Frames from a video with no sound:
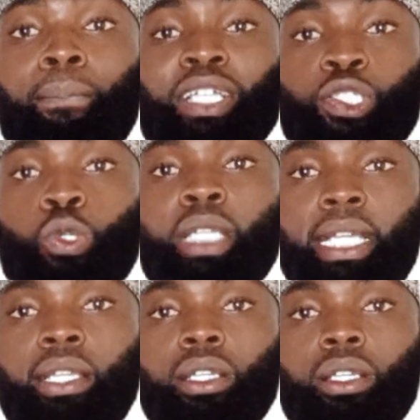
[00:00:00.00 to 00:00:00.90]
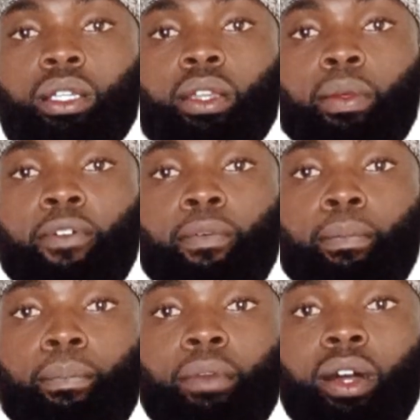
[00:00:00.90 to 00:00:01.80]
masculine
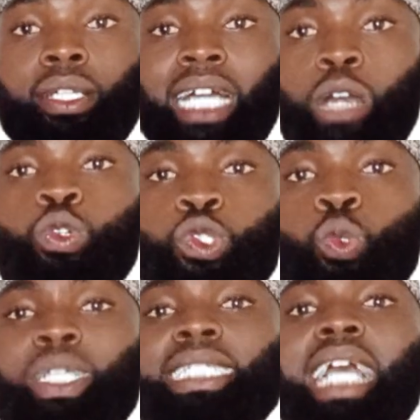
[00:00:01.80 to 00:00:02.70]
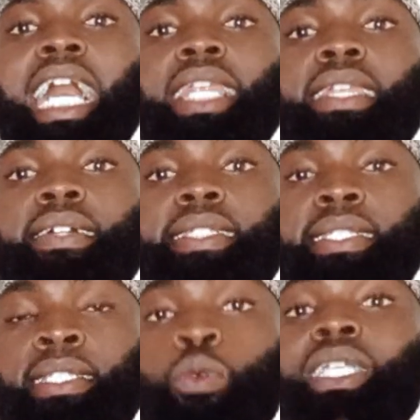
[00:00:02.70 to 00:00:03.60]
nouns which are
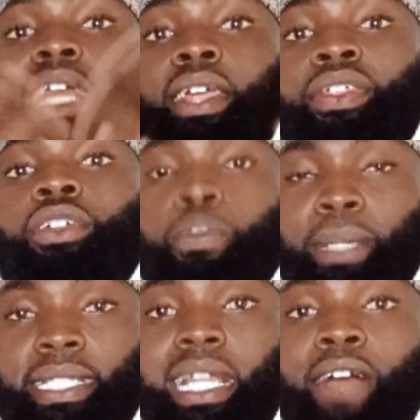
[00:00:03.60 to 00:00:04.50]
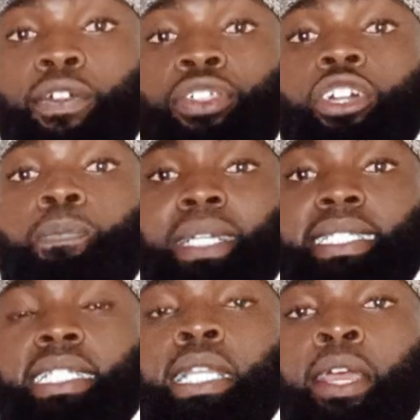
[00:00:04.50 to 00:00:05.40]
in third person, have a third
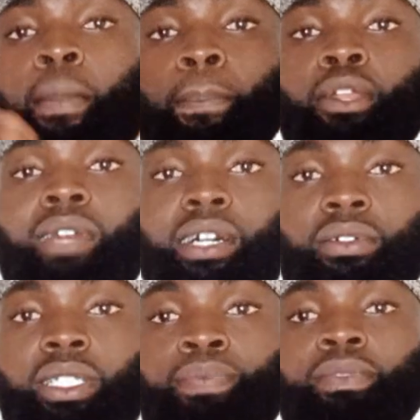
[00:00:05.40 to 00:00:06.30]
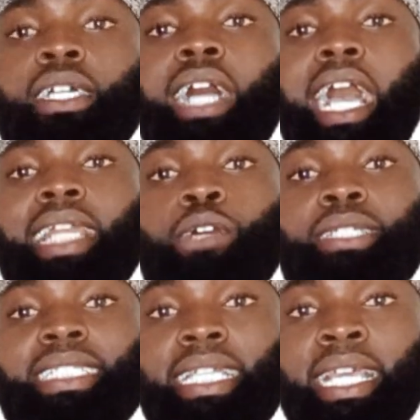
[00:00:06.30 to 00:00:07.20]
person plural, and I
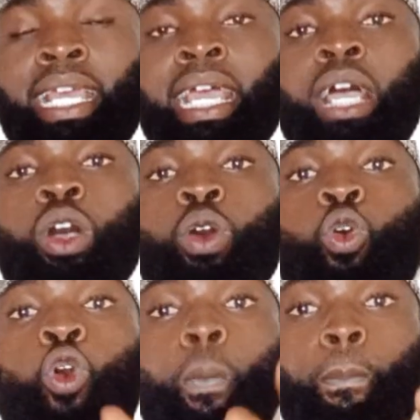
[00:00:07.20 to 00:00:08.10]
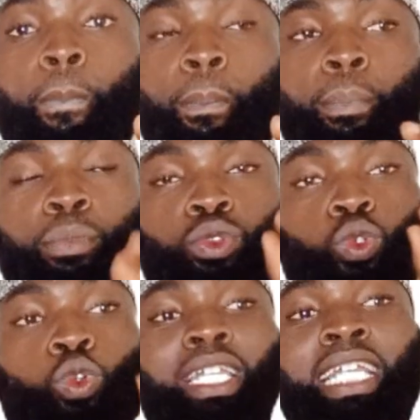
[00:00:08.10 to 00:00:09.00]
will say hum
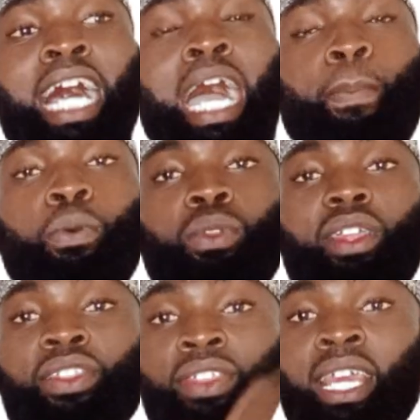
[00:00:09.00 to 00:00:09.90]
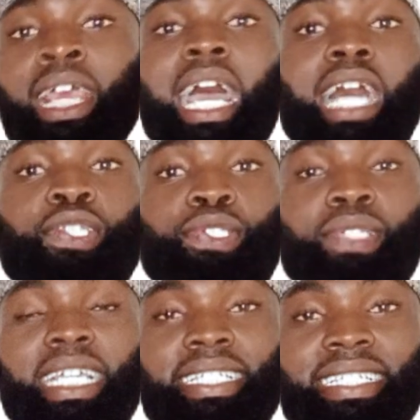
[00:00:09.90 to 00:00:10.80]
tulabun, they are
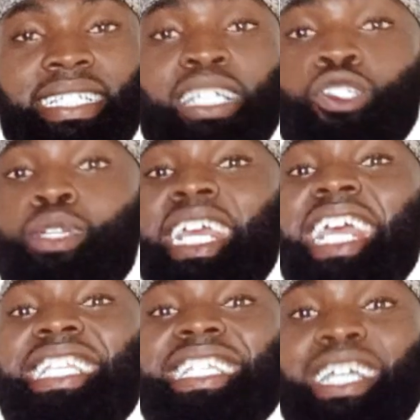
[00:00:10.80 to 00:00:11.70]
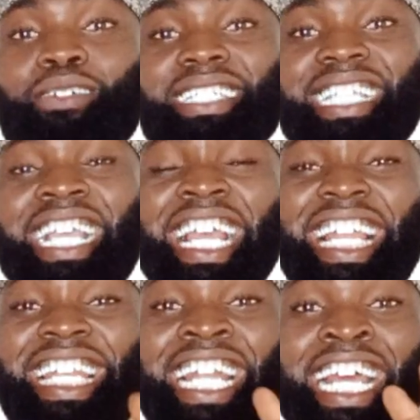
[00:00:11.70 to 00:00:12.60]
students. To negate it, I will
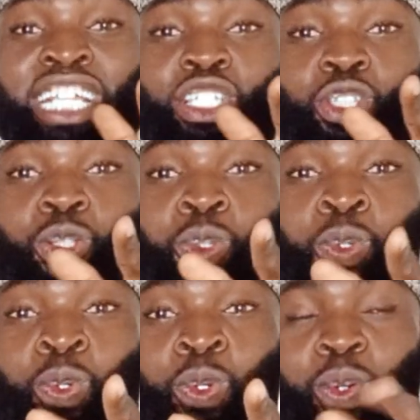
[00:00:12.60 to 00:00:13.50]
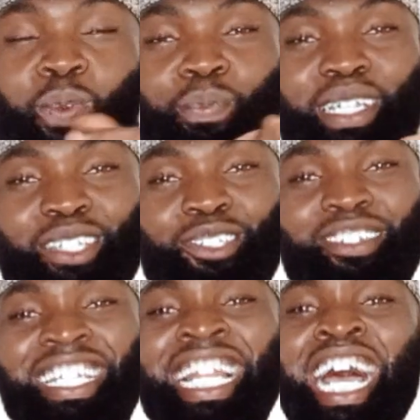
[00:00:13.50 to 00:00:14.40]
say laysu
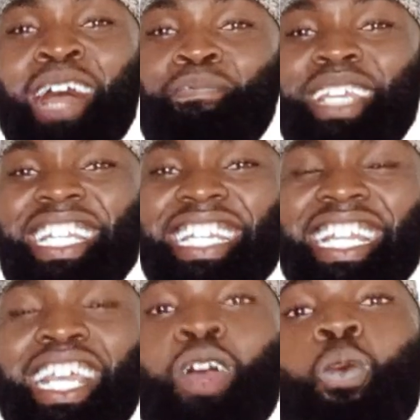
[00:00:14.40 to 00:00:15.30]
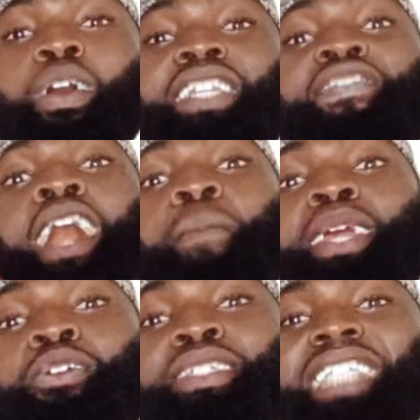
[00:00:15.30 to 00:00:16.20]
bitulabin. What if they are
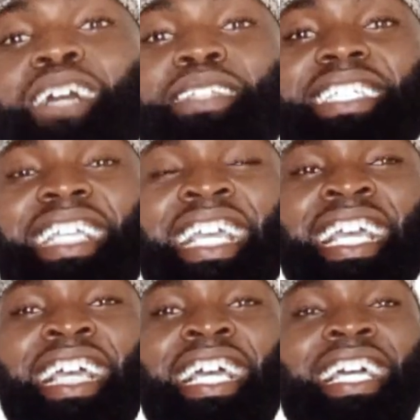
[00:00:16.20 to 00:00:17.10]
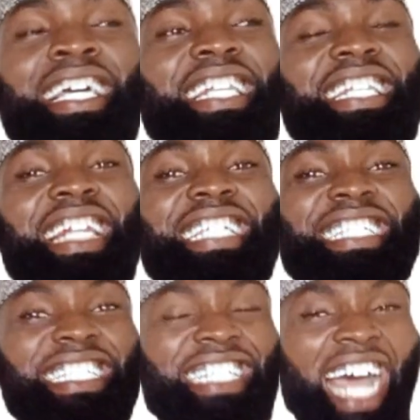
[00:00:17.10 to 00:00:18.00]
males? I will say
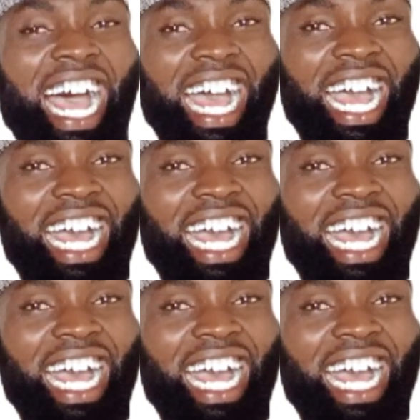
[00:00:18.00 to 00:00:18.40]
lasna